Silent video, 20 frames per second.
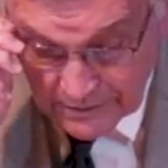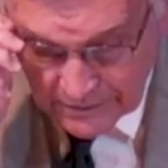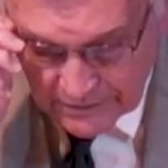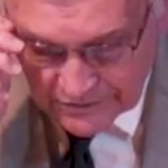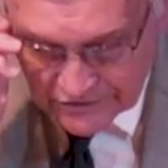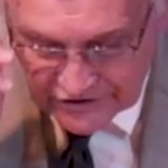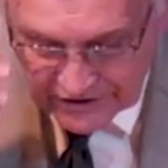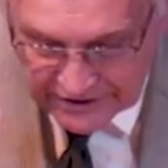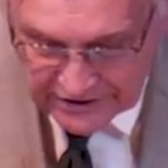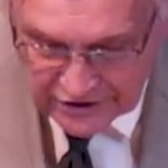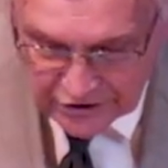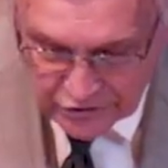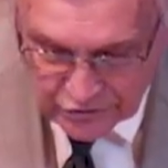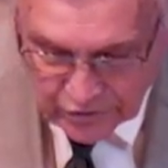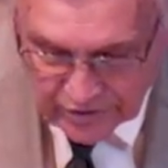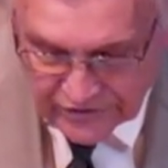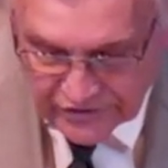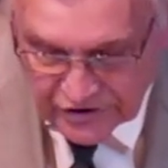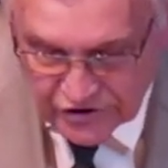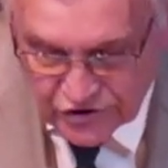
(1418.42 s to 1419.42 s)
2
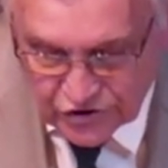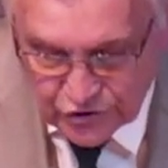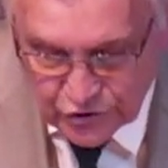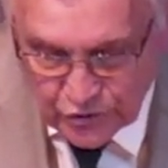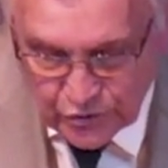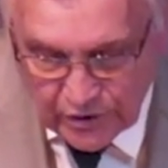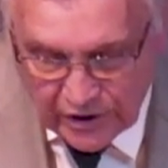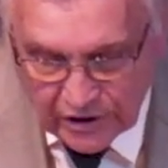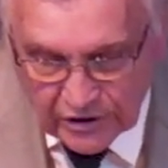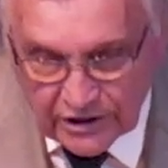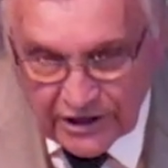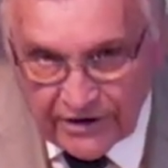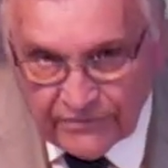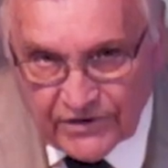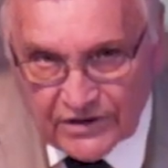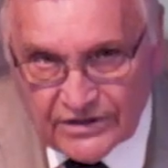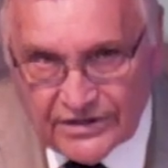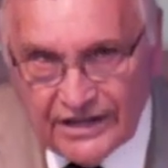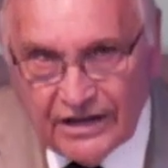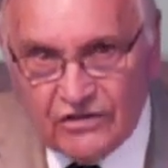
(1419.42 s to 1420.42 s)
Corinthians 2
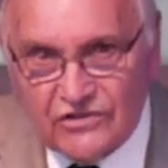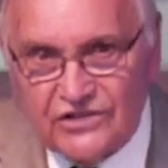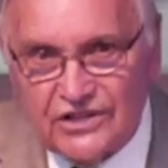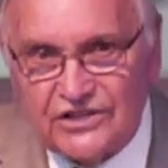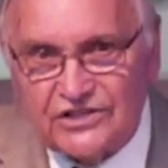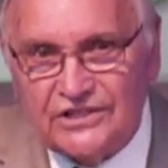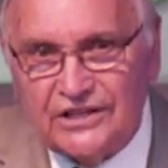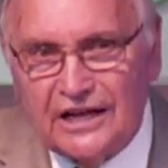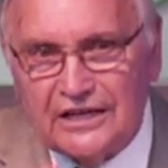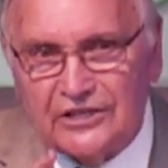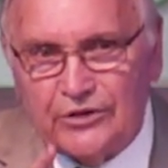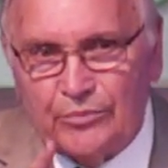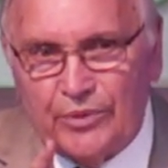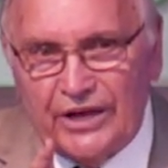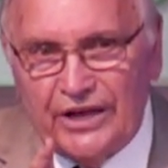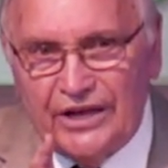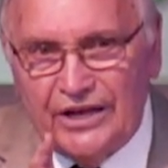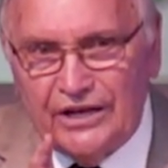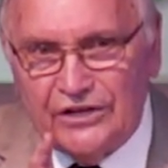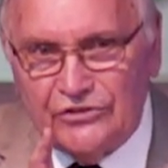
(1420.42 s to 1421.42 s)
11 tells us not to
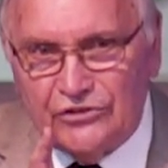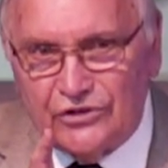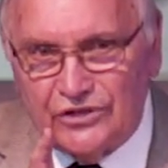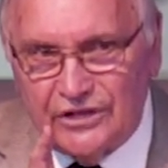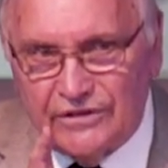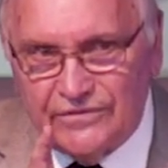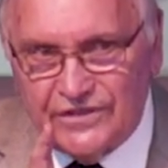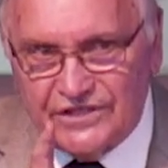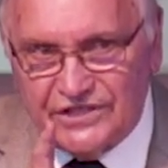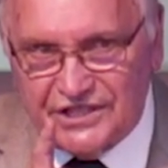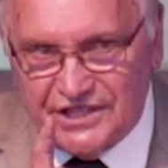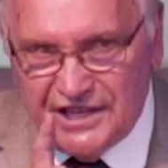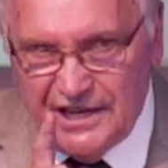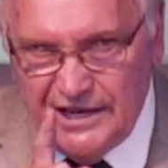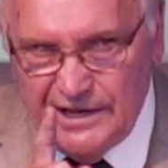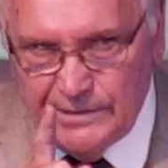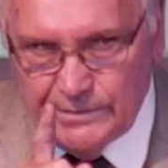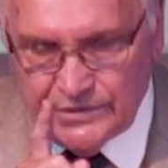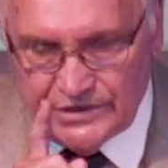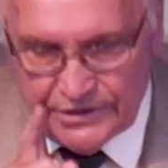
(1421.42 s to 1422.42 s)
be ignorant of his
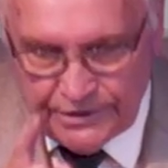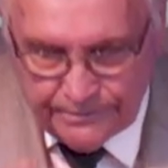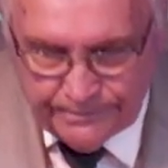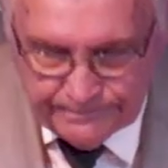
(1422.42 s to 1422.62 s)
schemes.